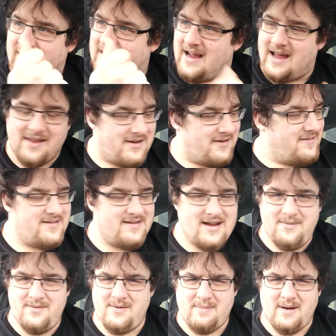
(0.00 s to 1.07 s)
can't think of his
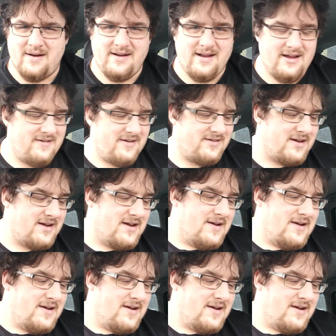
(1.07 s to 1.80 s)
name, is it Barry Davis?